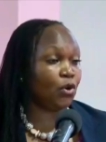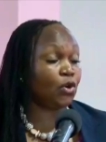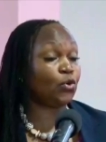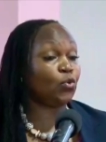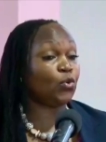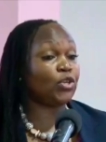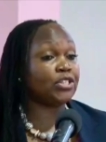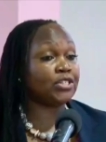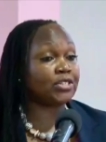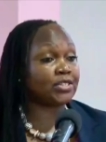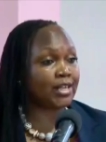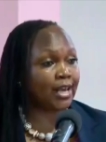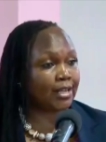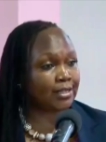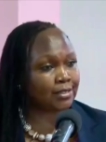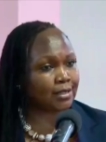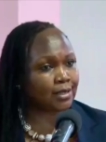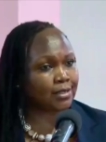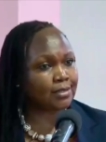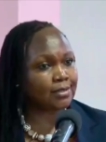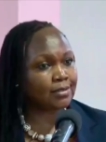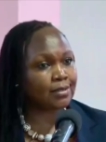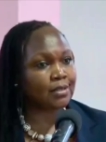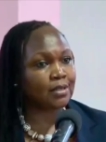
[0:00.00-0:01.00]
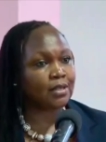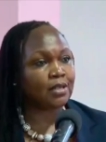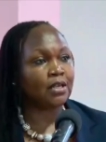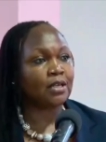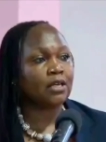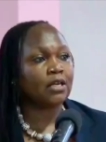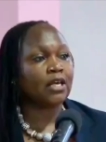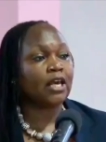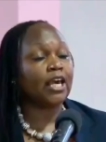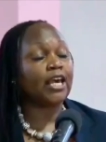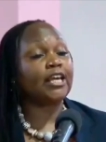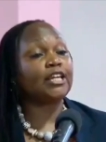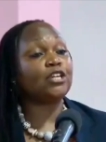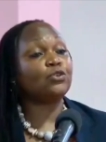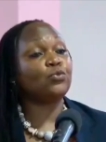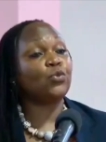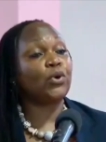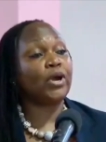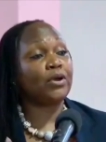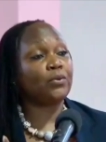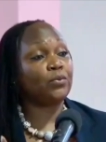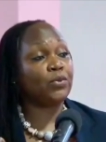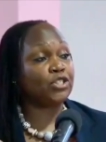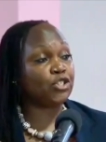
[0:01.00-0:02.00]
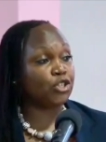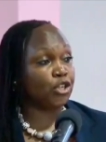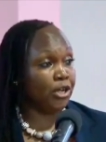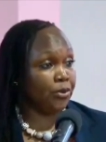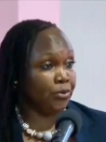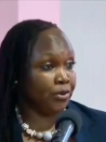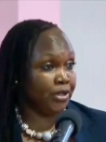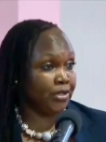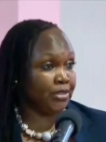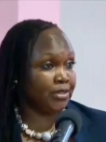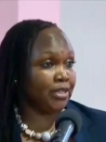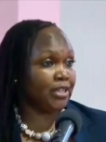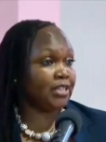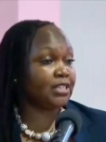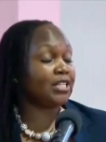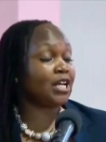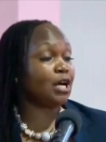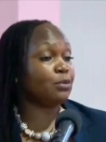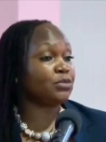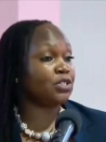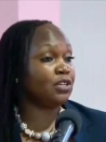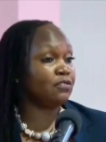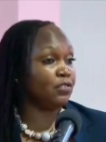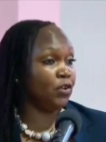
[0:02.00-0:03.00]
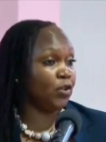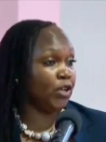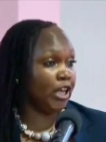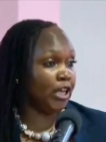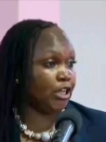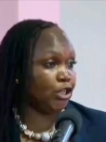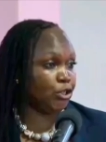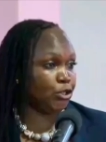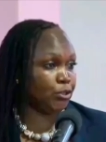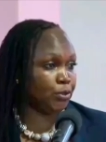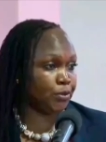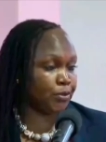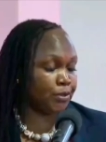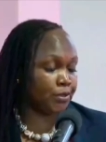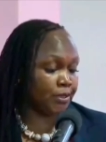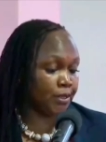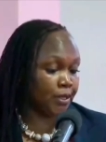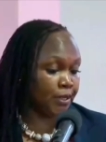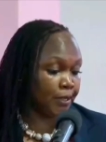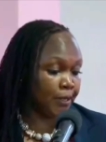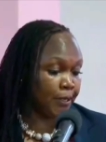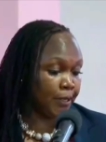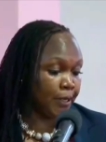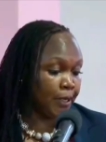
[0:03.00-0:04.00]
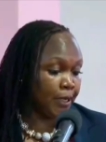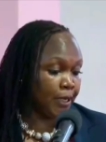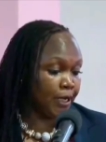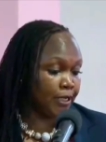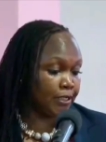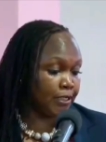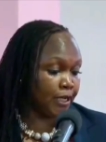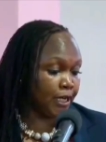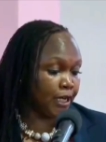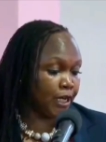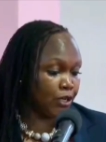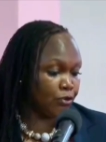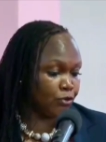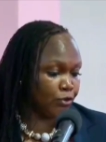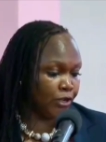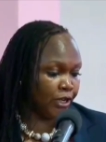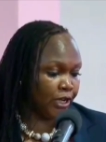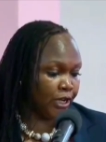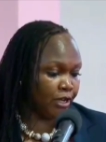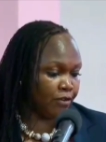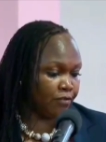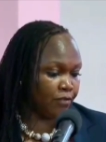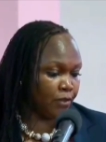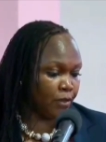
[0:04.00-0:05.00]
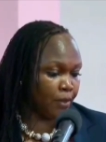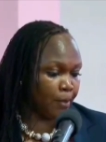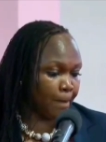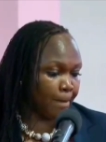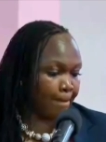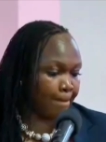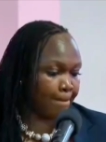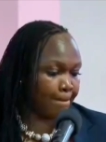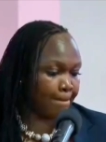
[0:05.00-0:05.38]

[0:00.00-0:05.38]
on which sectors and which areas in terms of locations at a country level.